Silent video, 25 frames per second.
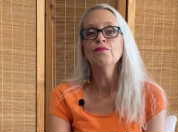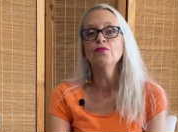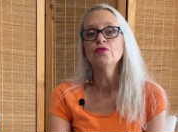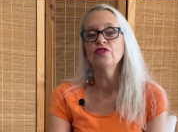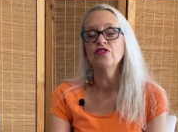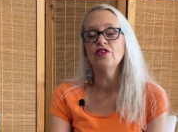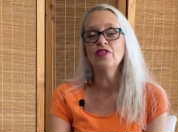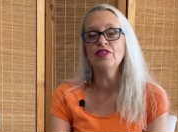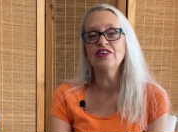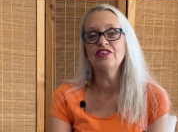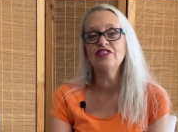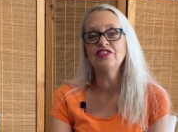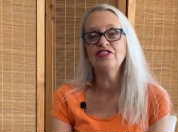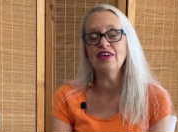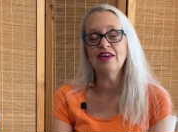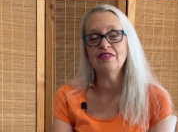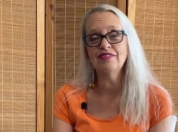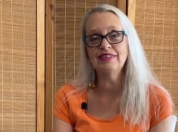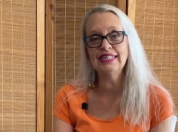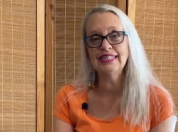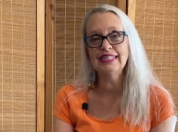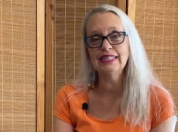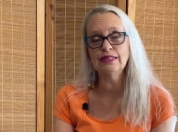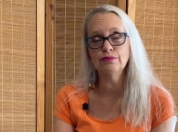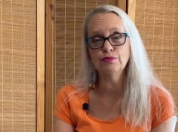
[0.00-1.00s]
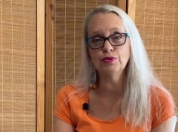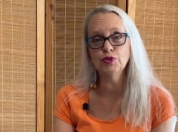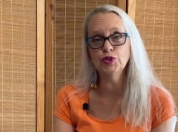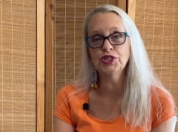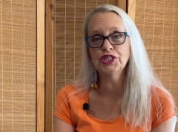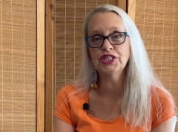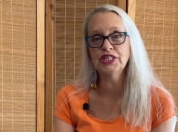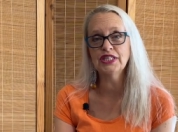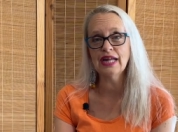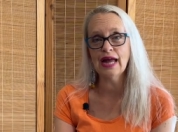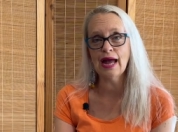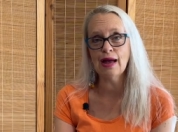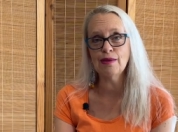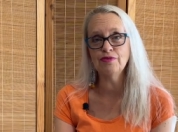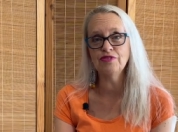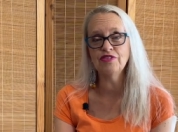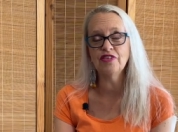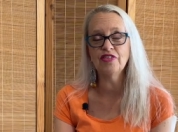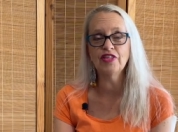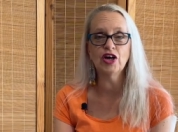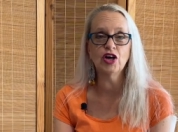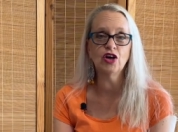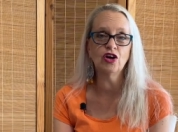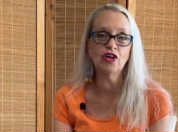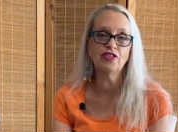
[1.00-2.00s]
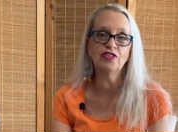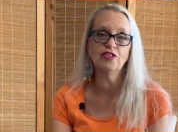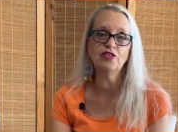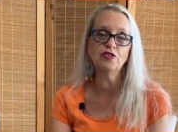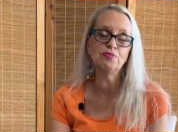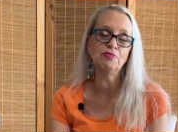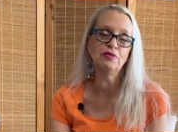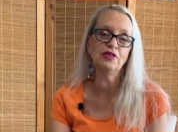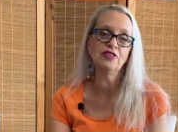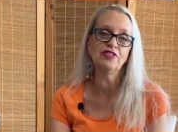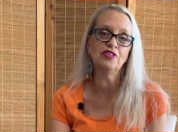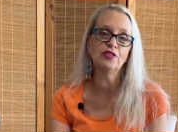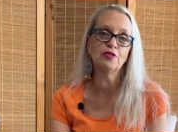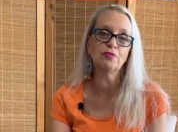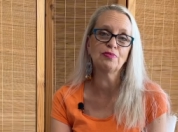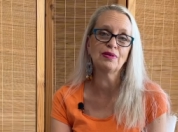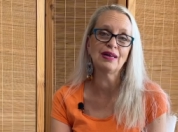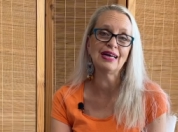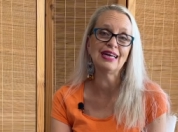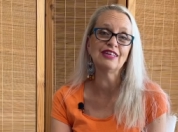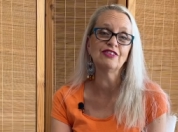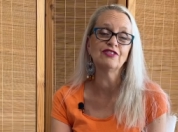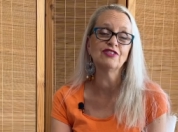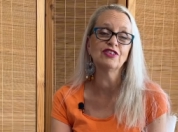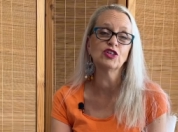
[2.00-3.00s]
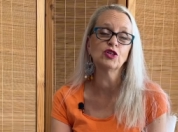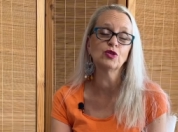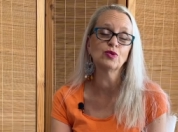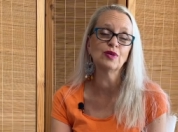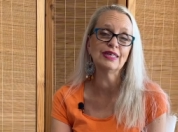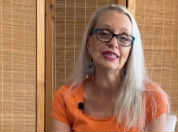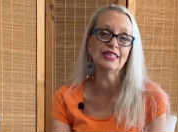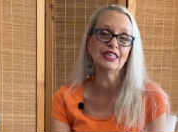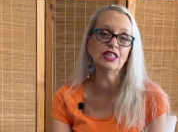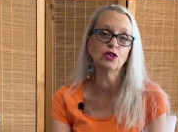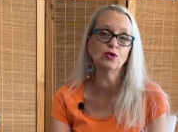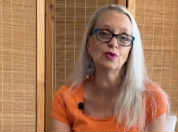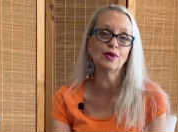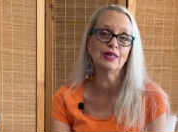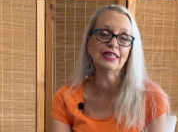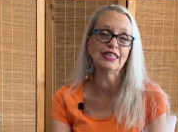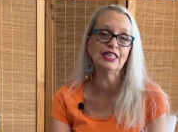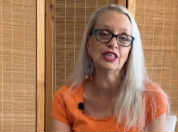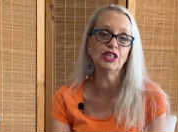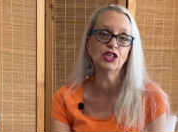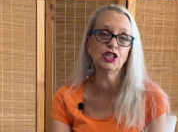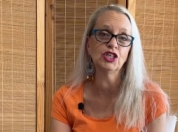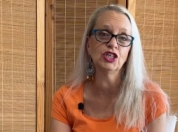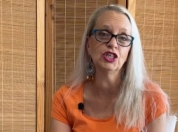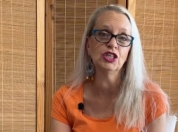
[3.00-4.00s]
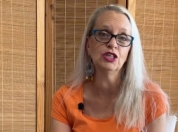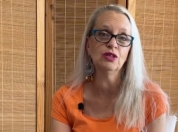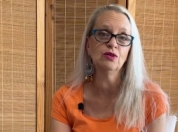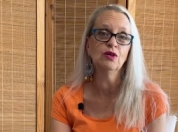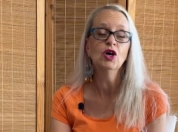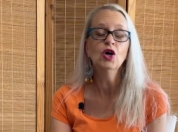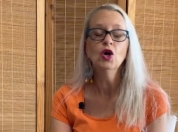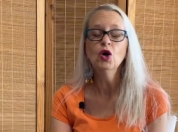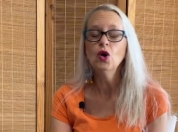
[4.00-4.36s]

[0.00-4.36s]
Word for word: So the 7 simple steps of the artist business plan for 2022,